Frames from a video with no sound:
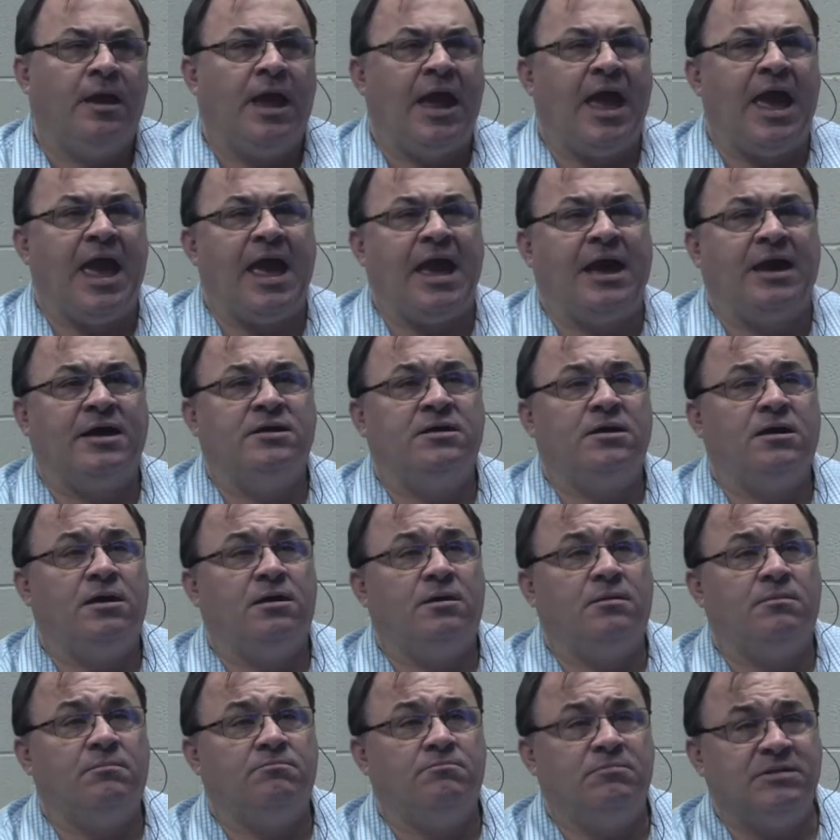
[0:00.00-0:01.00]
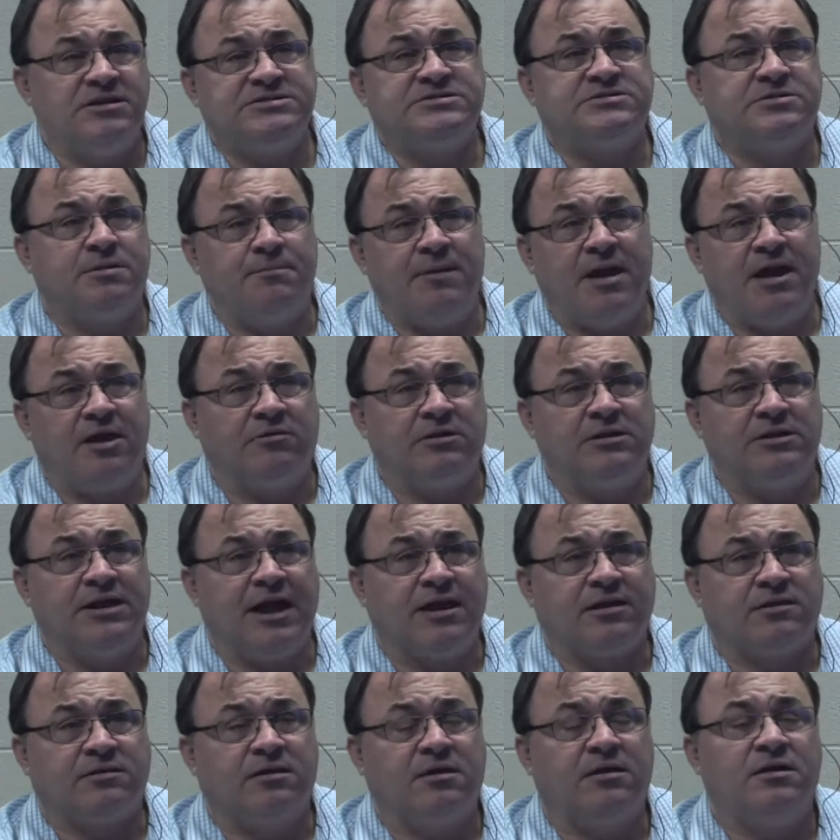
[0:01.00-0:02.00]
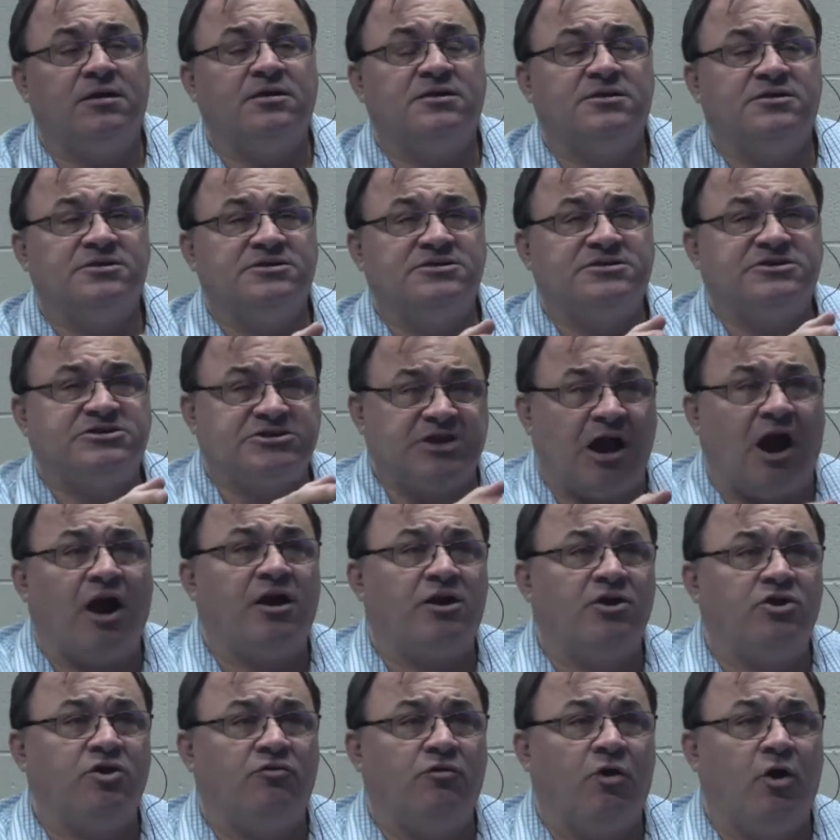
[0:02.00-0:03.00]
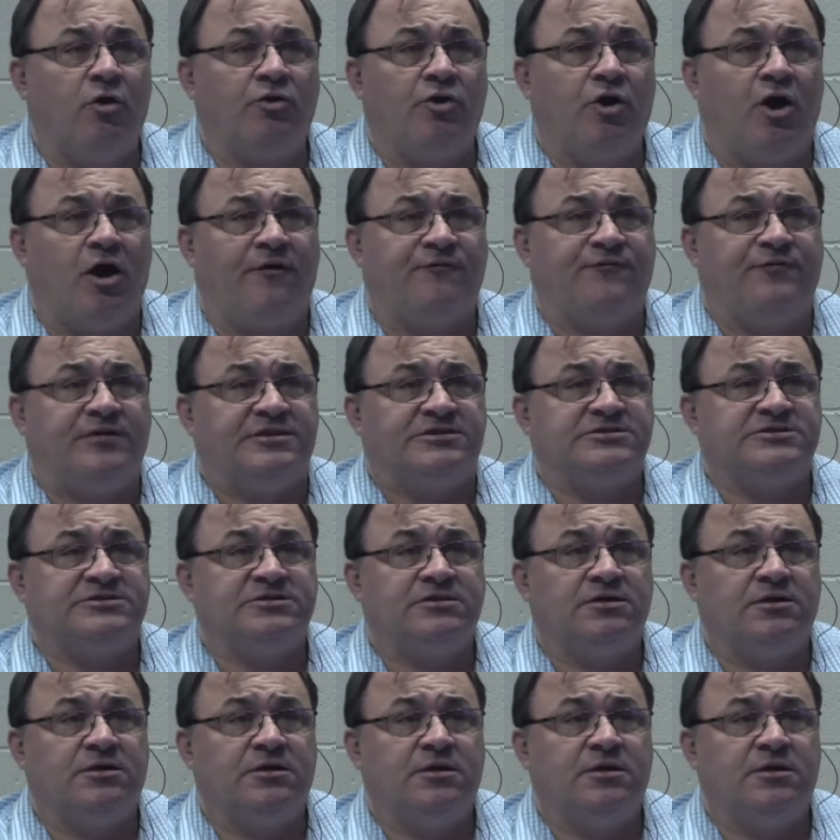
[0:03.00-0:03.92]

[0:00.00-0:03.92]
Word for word: And Mr. Mayor elect, start in your own office.